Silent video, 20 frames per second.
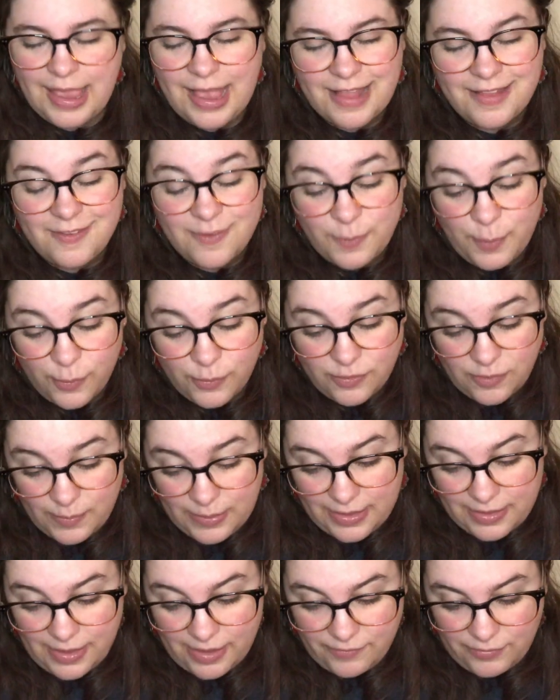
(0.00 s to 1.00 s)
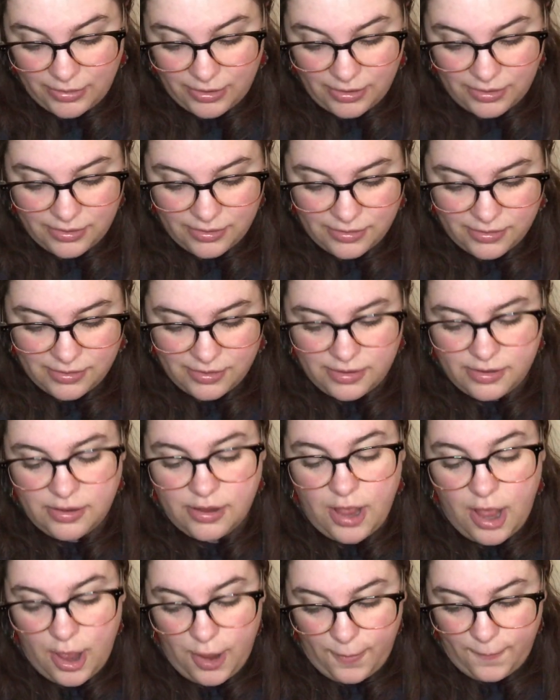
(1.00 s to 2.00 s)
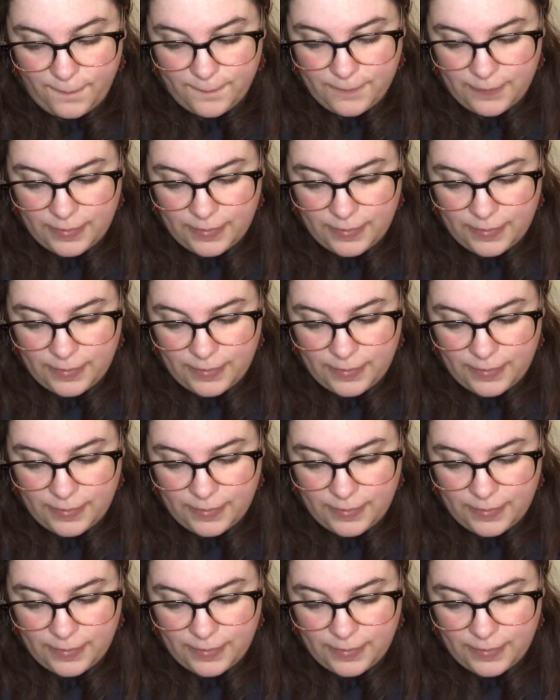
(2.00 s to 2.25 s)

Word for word: It's supposed to be clever. Oh.